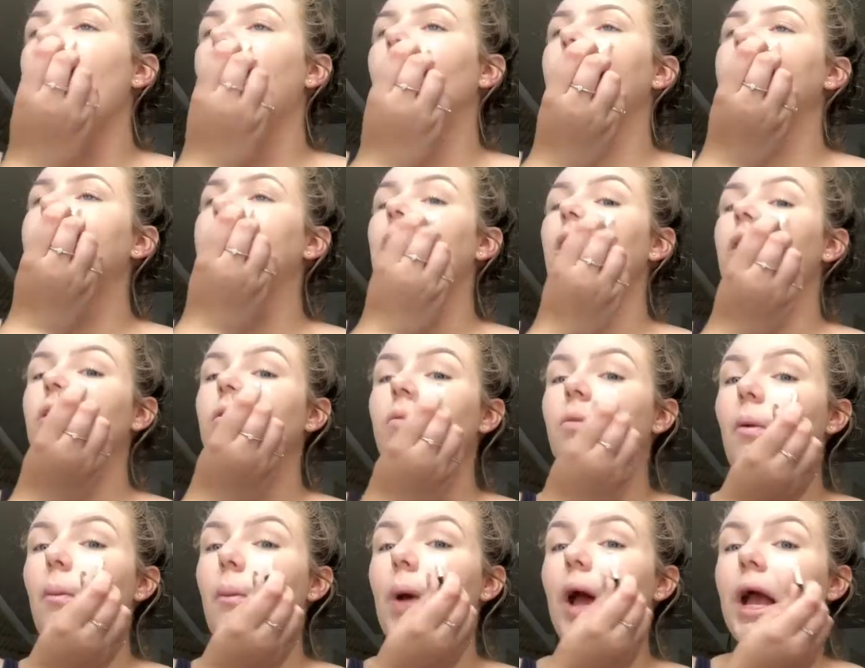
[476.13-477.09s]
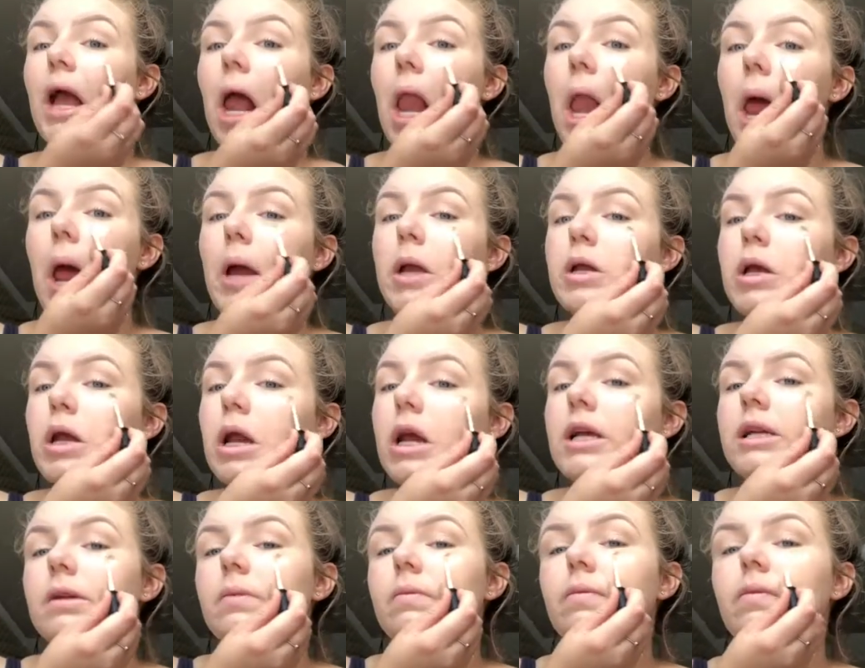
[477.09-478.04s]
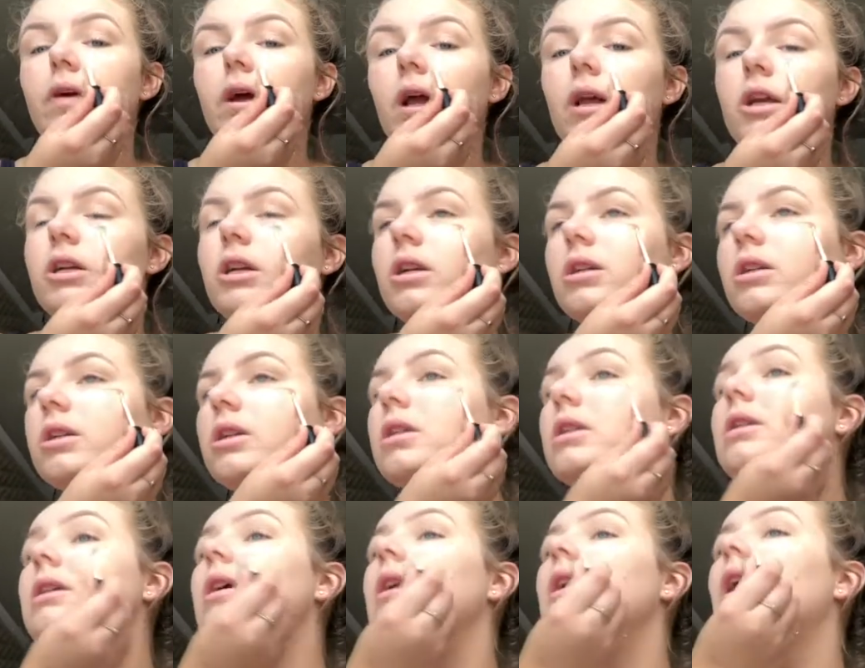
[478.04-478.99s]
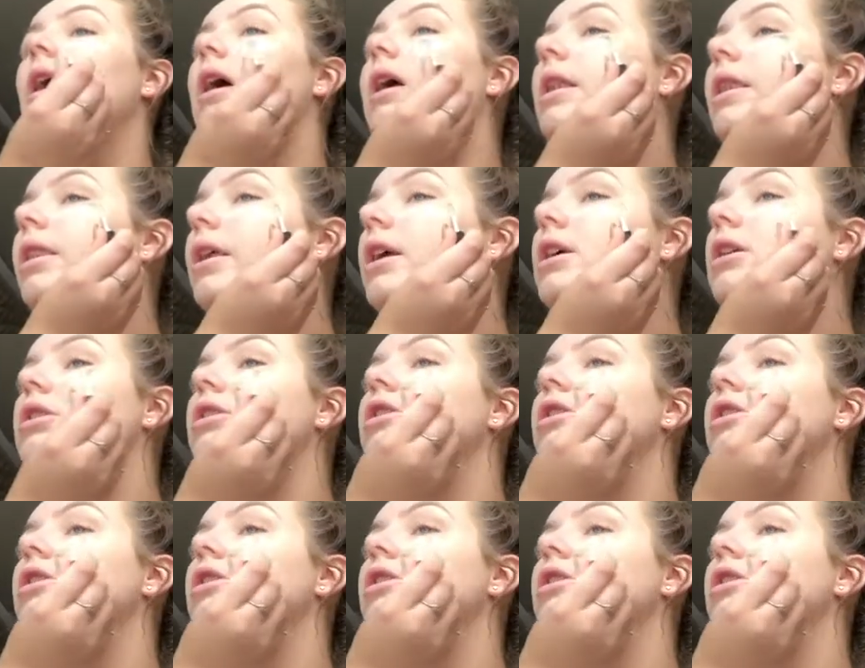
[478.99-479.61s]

I'm going to go in with my Collection Less Imperfection concealer in the